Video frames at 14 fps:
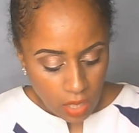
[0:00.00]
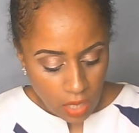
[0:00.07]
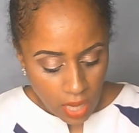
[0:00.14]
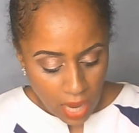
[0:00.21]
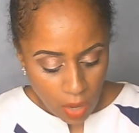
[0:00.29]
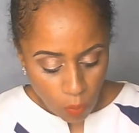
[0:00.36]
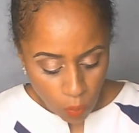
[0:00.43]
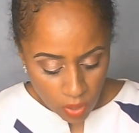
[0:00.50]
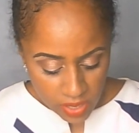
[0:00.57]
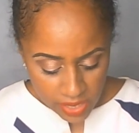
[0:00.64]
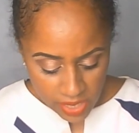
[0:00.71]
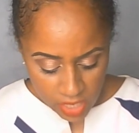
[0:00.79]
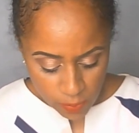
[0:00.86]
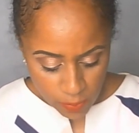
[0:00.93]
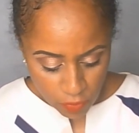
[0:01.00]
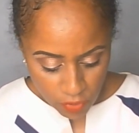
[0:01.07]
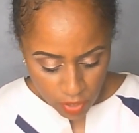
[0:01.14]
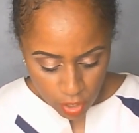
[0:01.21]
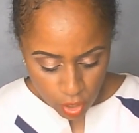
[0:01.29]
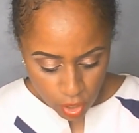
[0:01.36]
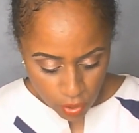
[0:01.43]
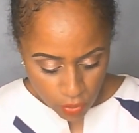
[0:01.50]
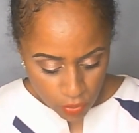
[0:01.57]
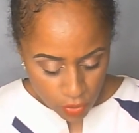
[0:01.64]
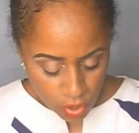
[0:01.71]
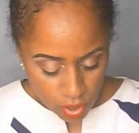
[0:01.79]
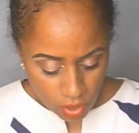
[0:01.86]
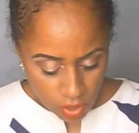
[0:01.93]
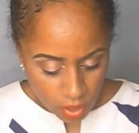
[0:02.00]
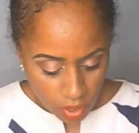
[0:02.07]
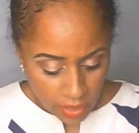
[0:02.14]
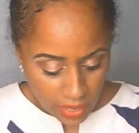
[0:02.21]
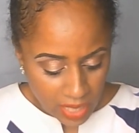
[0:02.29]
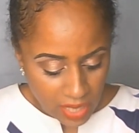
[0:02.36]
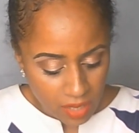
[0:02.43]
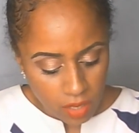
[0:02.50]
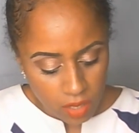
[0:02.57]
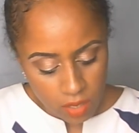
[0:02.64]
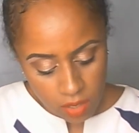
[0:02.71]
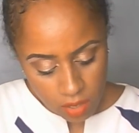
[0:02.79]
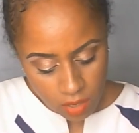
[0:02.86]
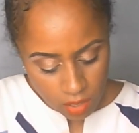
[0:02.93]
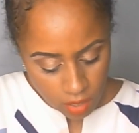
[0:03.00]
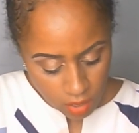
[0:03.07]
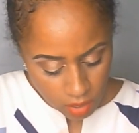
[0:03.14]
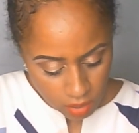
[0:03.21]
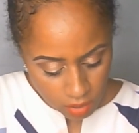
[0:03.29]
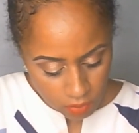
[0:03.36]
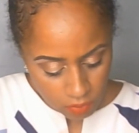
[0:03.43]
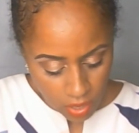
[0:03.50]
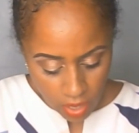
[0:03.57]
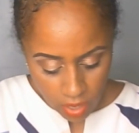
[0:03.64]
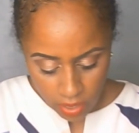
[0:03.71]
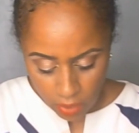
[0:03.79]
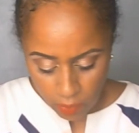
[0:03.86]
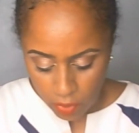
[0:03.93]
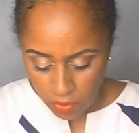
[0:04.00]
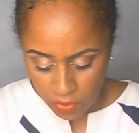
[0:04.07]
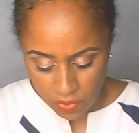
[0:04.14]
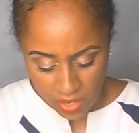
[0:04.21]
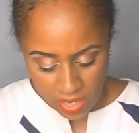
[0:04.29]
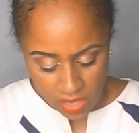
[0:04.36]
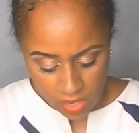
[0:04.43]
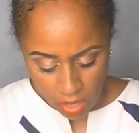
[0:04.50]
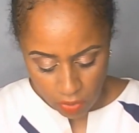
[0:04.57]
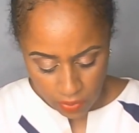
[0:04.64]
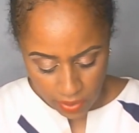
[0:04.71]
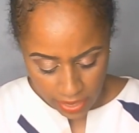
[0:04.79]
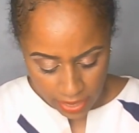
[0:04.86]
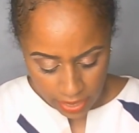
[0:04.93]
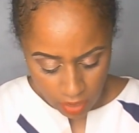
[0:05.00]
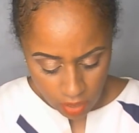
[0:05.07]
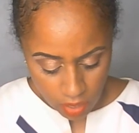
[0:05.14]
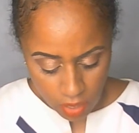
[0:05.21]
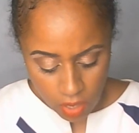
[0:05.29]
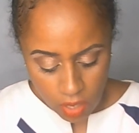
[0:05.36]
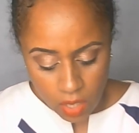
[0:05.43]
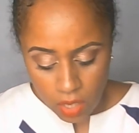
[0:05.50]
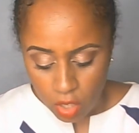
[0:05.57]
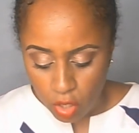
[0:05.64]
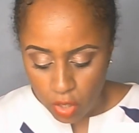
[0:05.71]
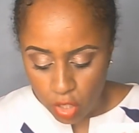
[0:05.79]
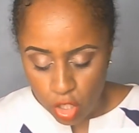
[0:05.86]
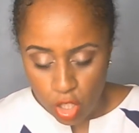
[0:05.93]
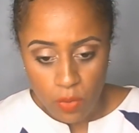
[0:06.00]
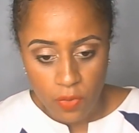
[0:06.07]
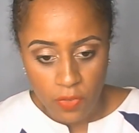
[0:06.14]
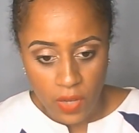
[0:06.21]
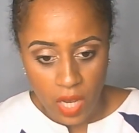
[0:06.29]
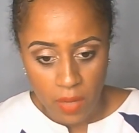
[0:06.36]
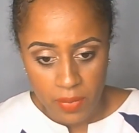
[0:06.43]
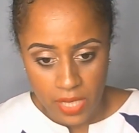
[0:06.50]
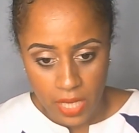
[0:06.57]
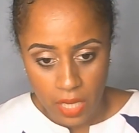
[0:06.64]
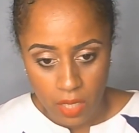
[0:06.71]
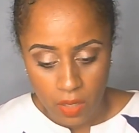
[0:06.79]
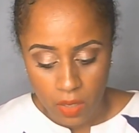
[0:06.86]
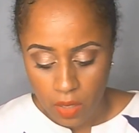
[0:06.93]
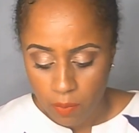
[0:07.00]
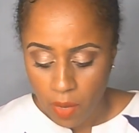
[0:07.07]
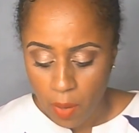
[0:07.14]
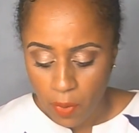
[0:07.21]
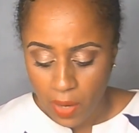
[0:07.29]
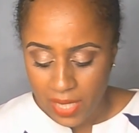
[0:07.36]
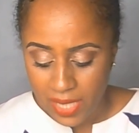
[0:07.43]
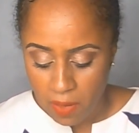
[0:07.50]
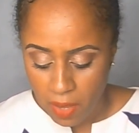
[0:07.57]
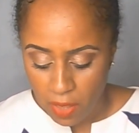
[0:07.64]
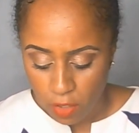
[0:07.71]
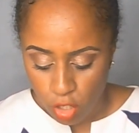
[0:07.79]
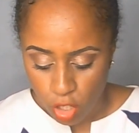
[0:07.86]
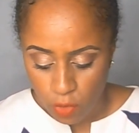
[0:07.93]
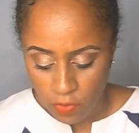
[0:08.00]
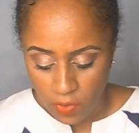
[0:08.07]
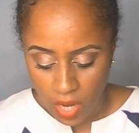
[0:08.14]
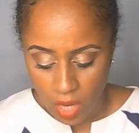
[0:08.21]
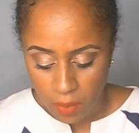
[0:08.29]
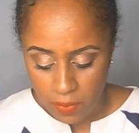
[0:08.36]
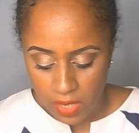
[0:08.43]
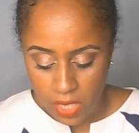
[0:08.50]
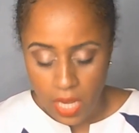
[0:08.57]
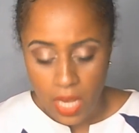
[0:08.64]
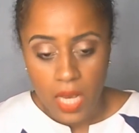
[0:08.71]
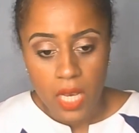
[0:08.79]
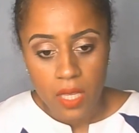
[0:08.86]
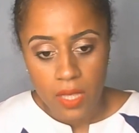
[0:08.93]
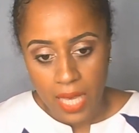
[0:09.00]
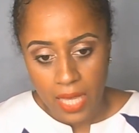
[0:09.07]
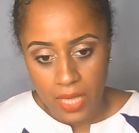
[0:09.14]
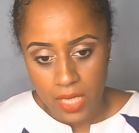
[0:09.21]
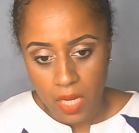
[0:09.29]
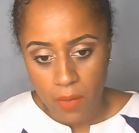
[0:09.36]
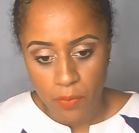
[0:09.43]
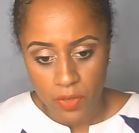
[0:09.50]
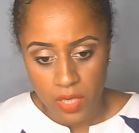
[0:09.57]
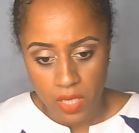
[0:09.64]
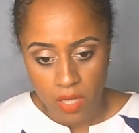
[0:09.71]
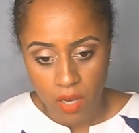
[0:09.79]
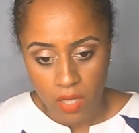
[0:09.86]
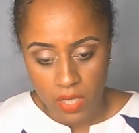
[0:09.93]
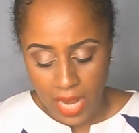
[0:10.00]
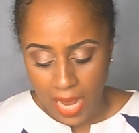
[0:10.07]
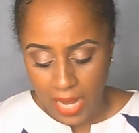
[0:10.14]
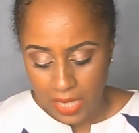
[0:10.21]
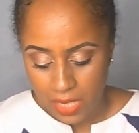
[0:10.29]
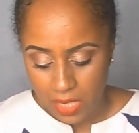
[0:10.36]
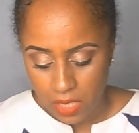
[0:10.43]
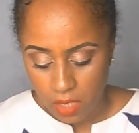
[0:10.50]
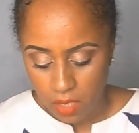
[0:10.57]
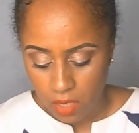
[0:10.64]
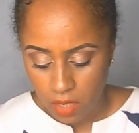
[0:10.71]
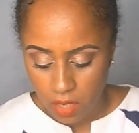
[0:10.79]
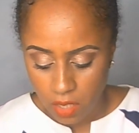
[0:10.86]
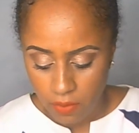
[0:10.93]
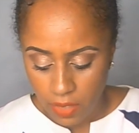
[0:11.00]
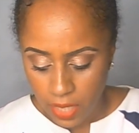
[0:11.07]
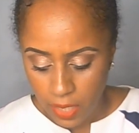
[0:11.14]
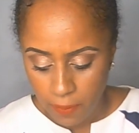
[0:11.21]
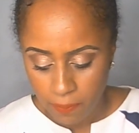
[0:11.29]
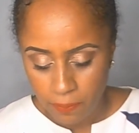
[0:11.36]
And once it's been renewed, okay, oh, right, okay, we've got things going on here. We've got the 2 of Cups here. Remember what I said about the 2 of Cups that the Temperance card has, all right?